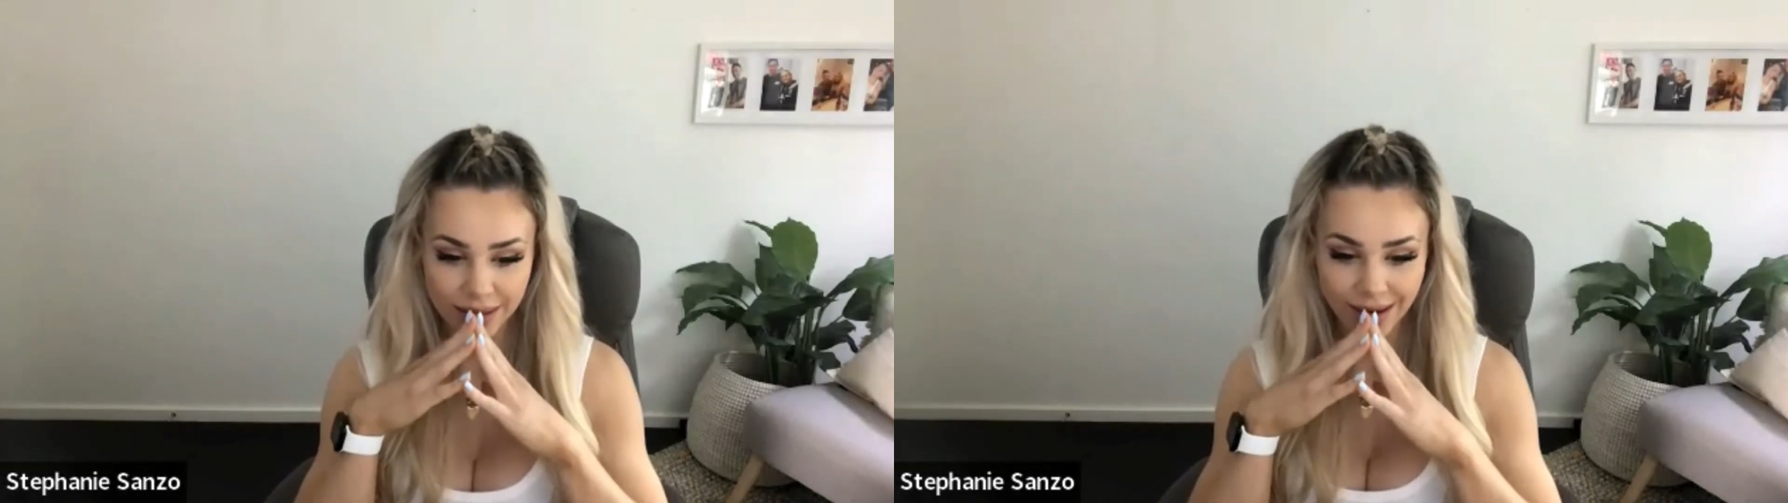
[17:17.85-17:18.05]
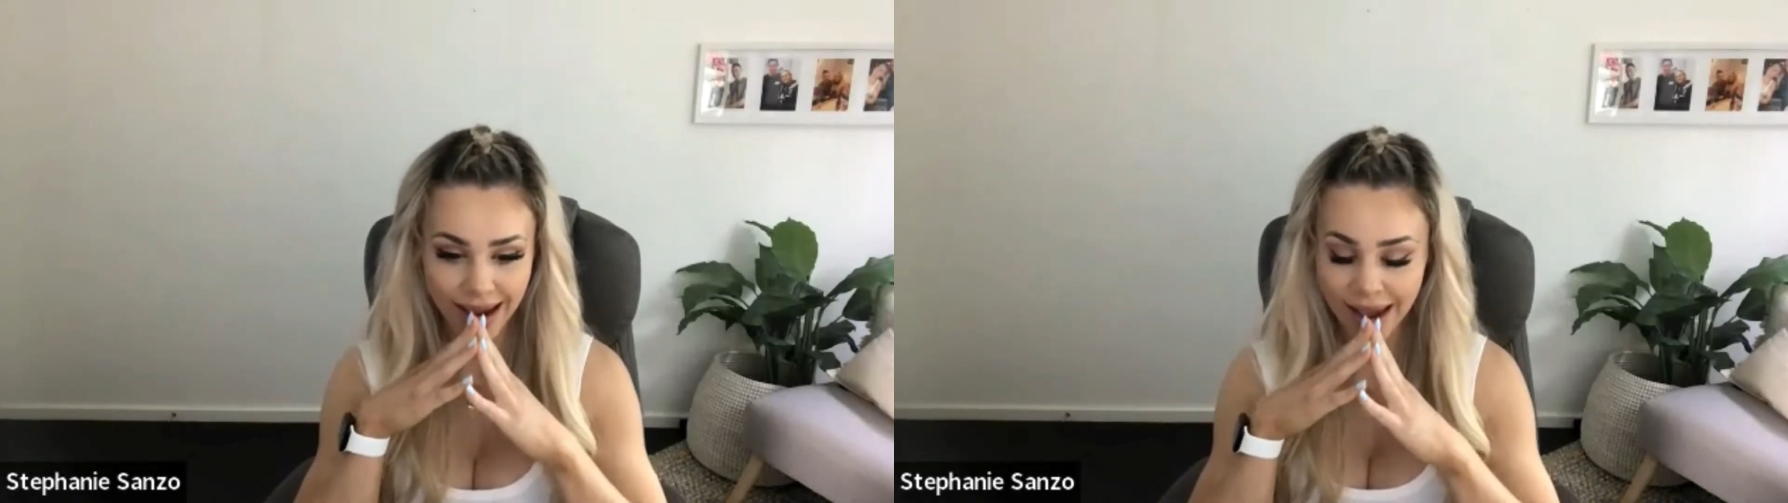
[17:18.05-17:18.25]

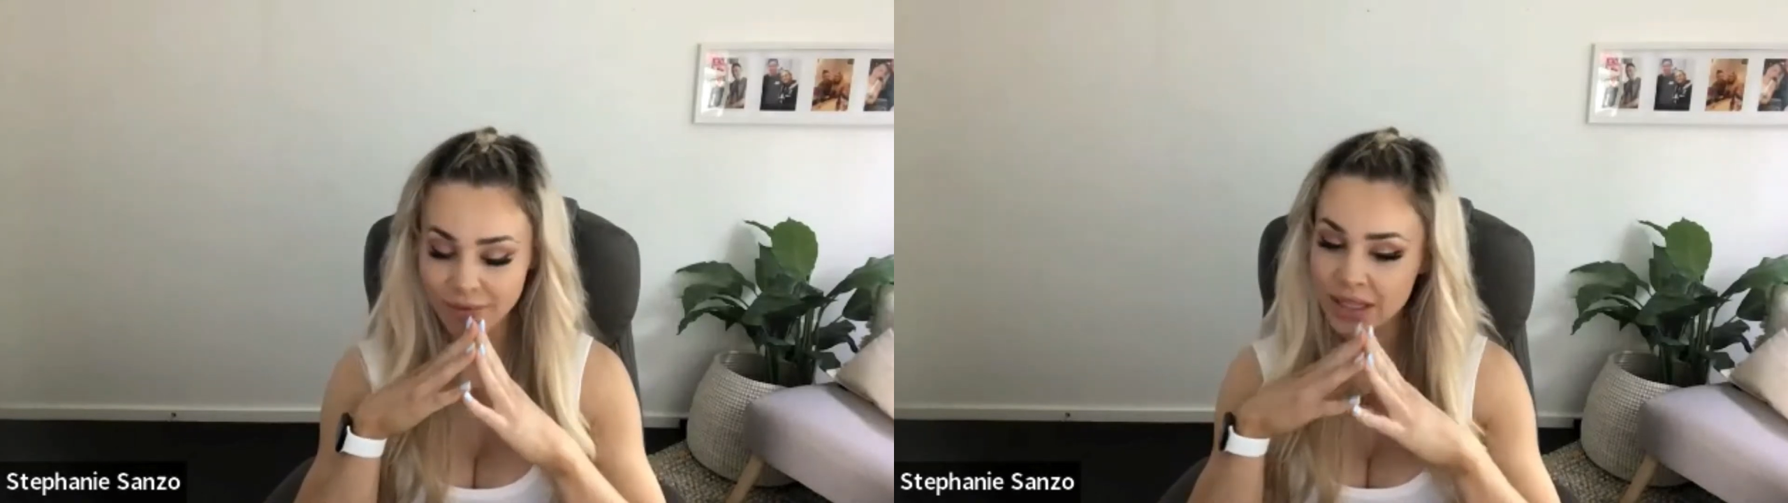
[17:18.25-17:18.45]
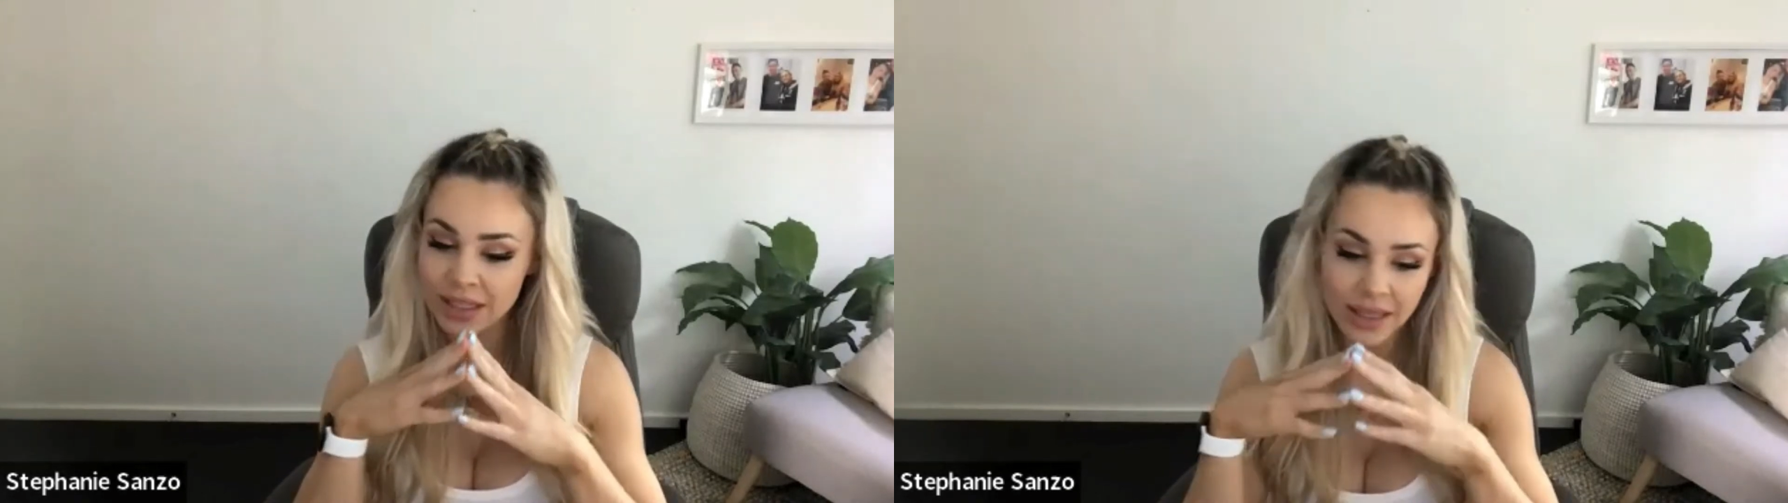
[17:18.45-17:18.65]
I
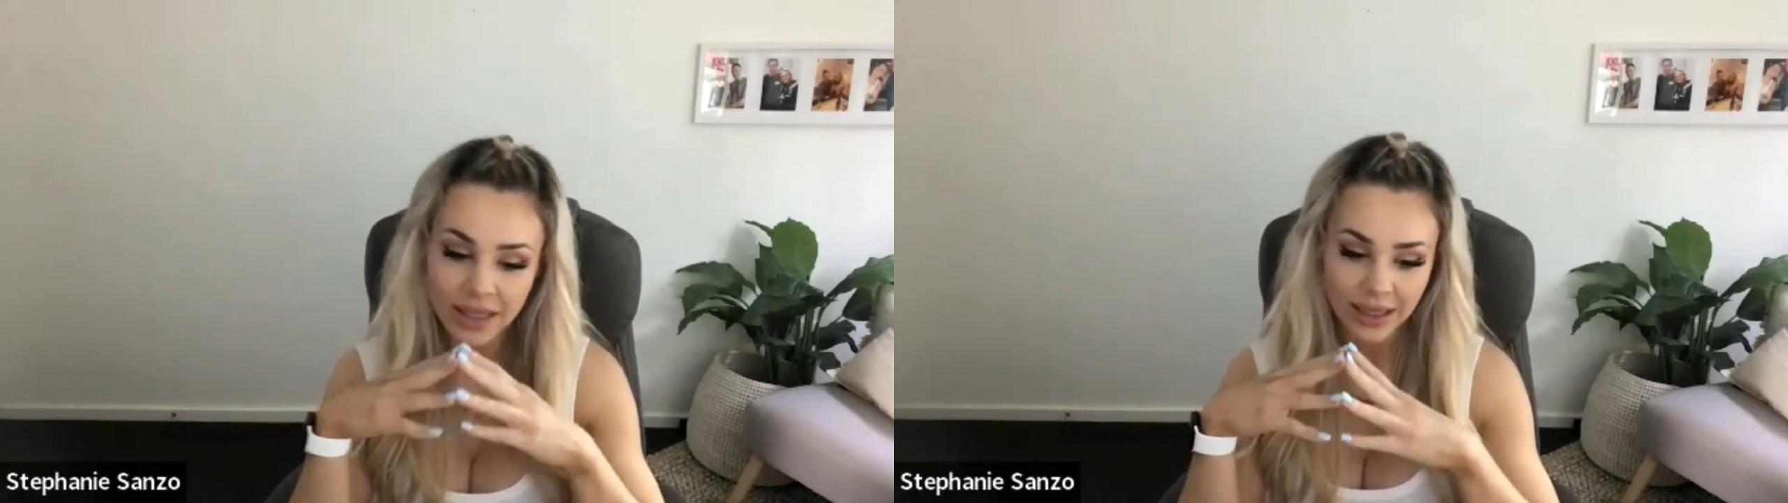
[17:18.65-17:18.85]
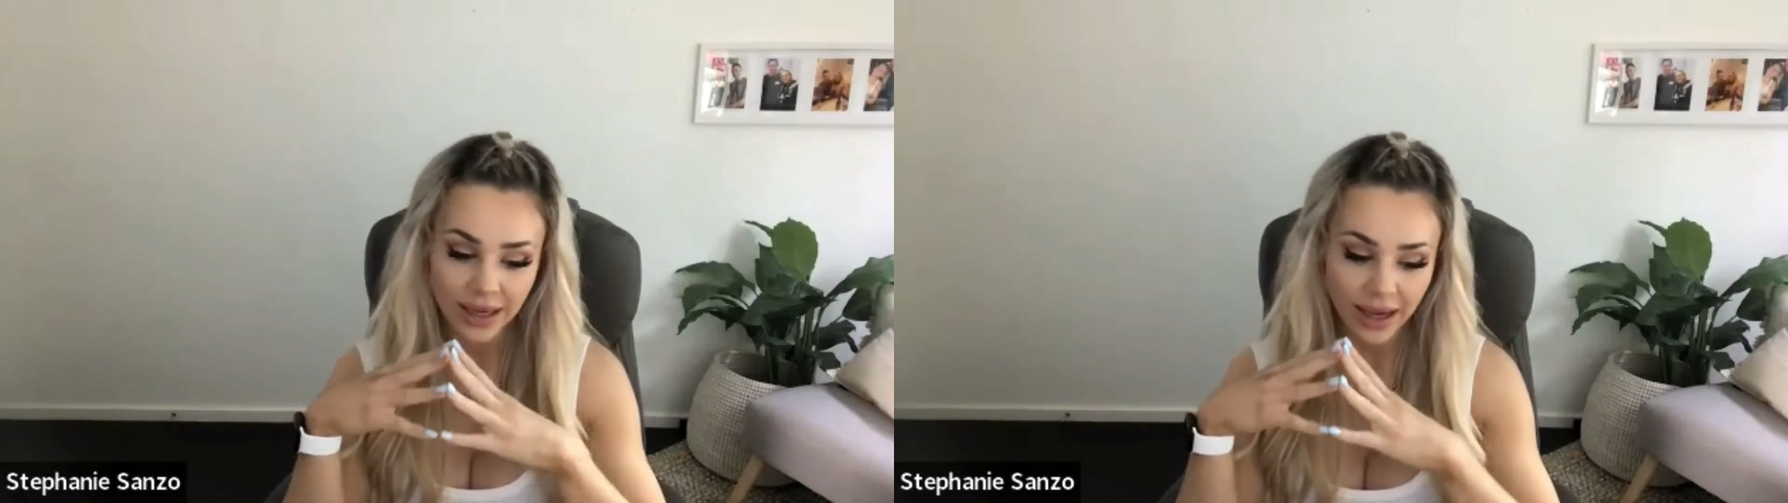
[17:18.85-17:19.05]
haven't
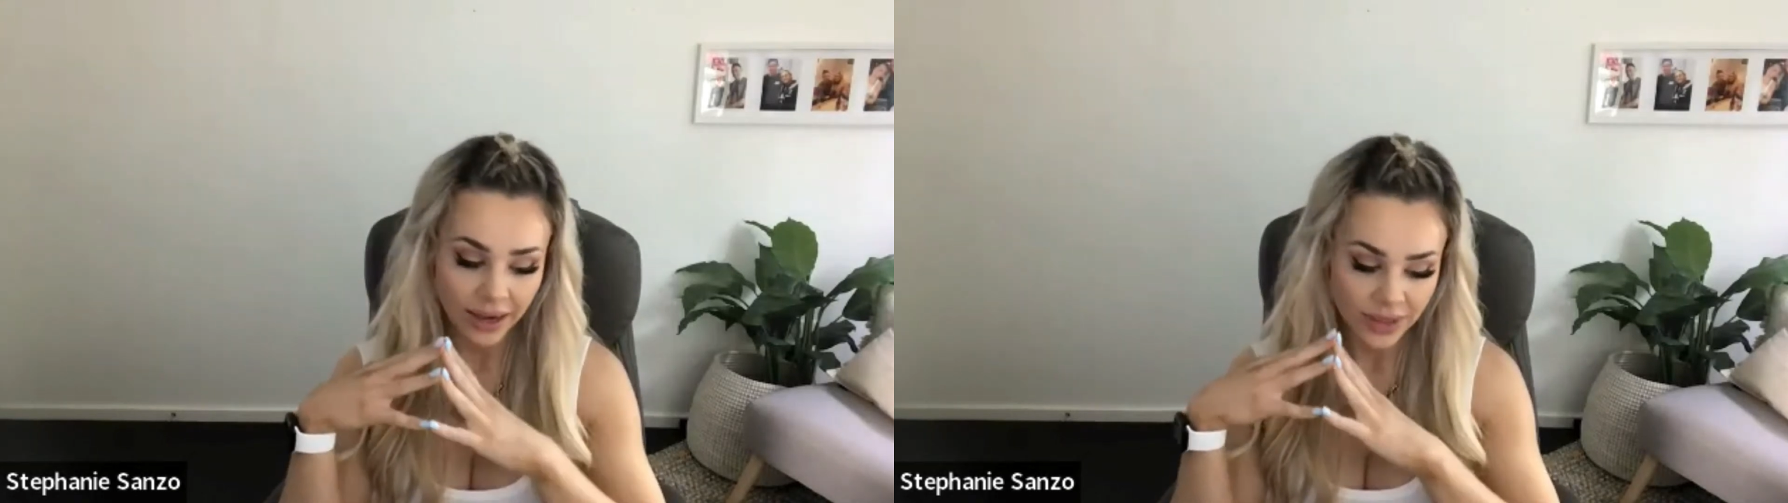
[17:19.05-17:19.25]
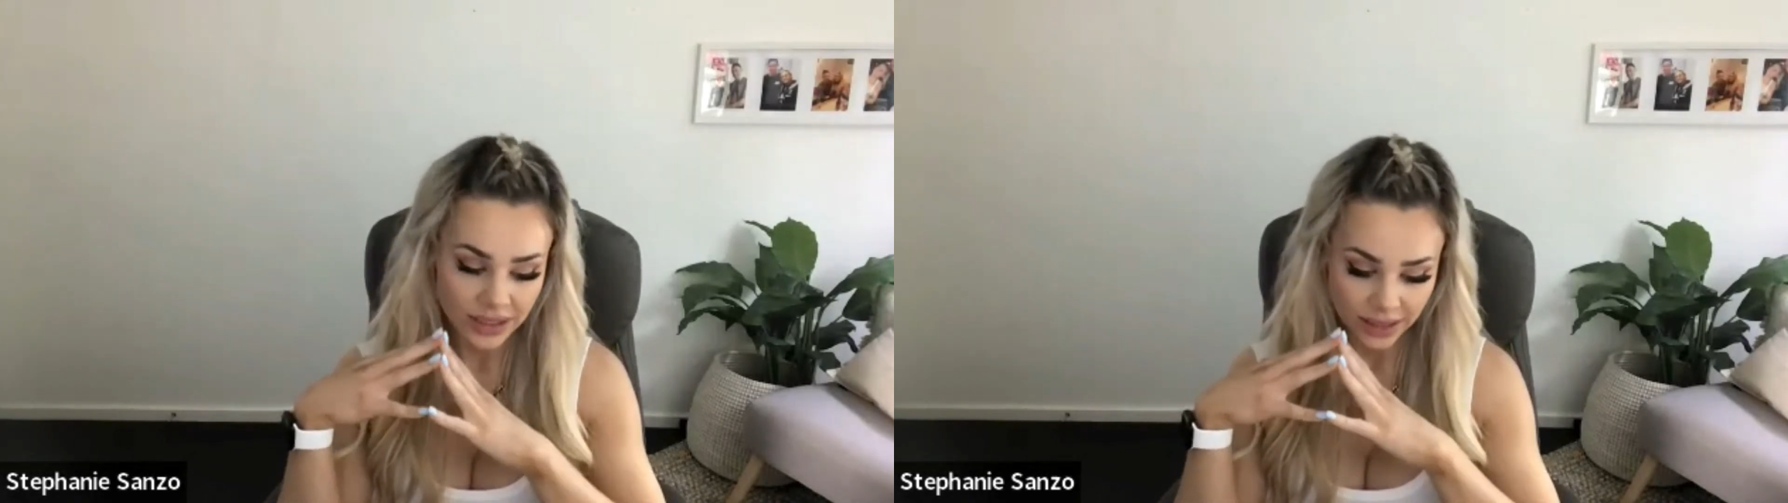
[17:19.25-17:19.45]

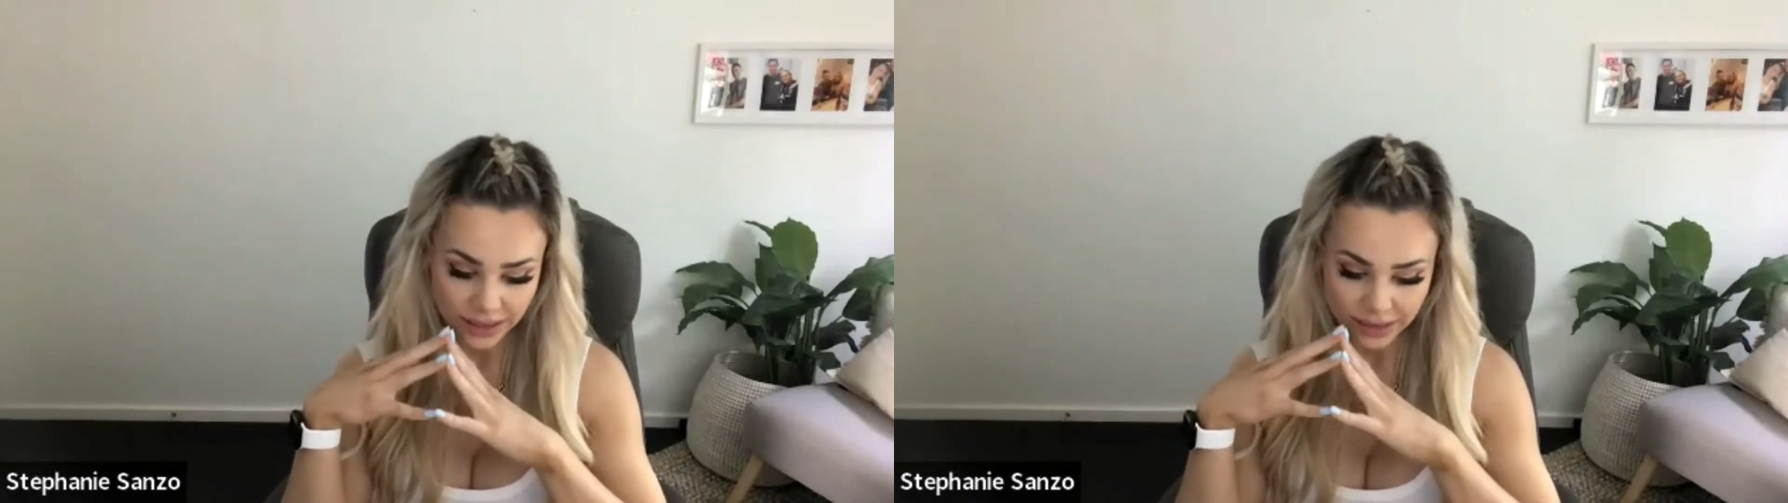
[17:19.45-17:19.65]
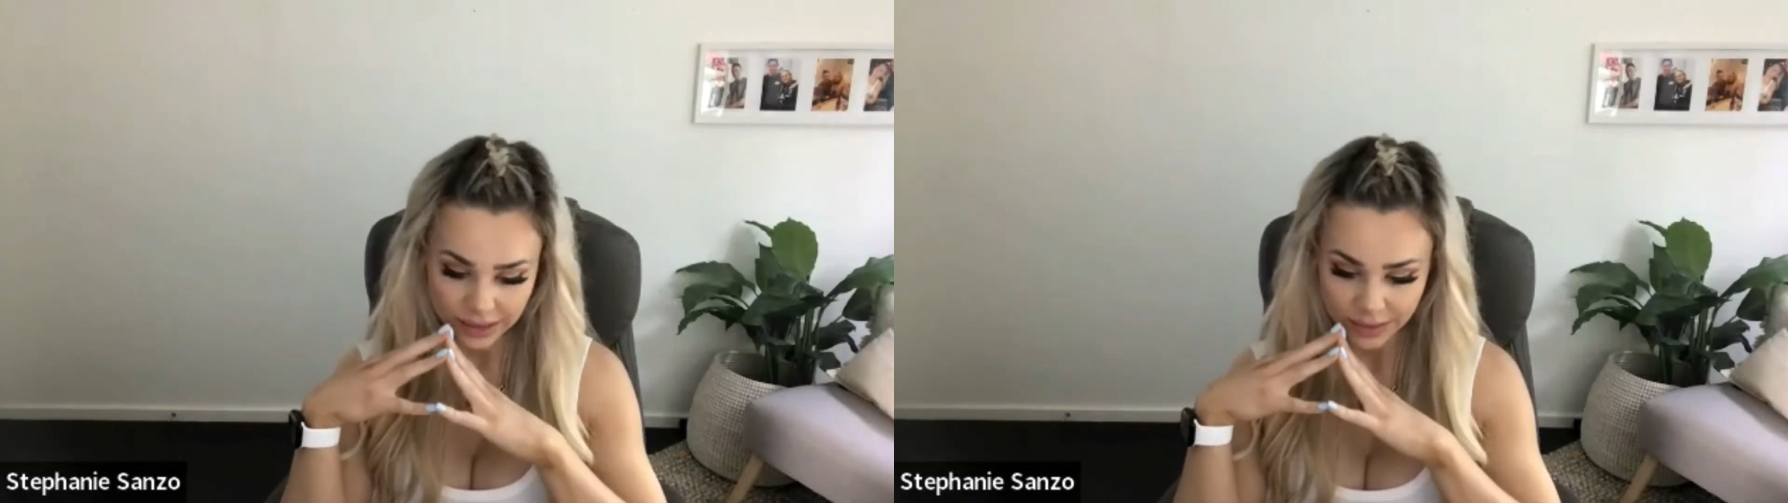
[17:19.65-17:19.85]

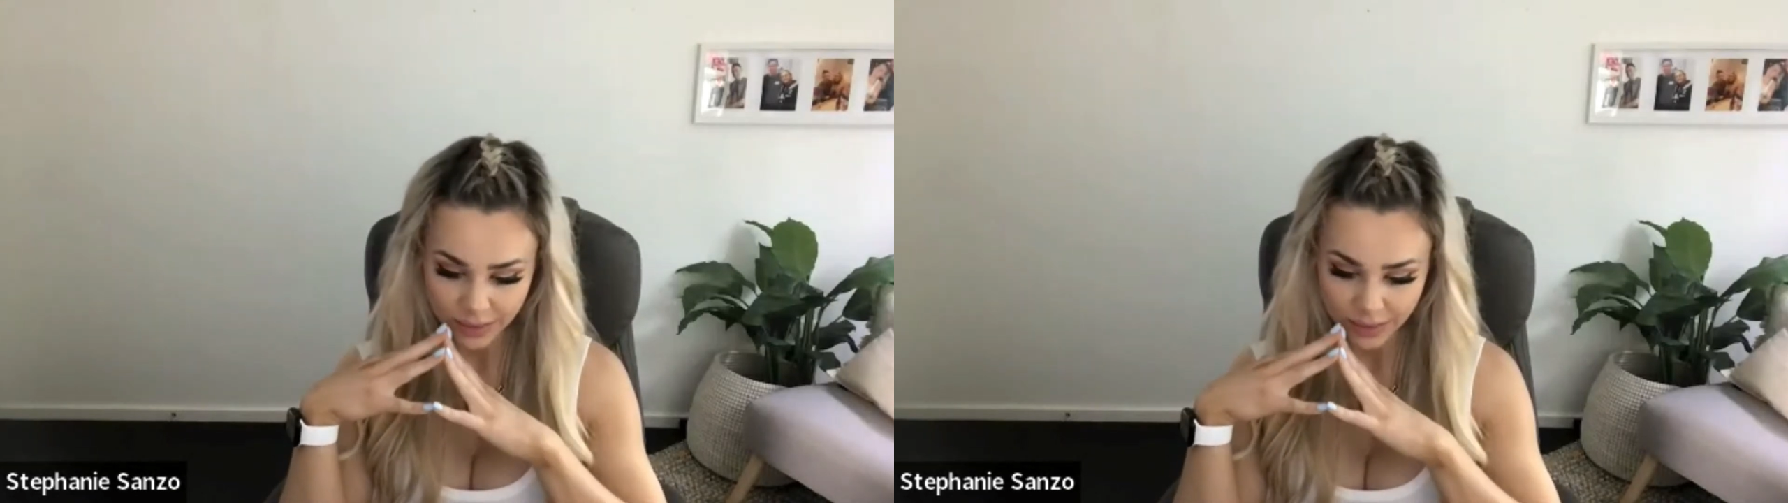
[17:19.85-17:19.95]
tested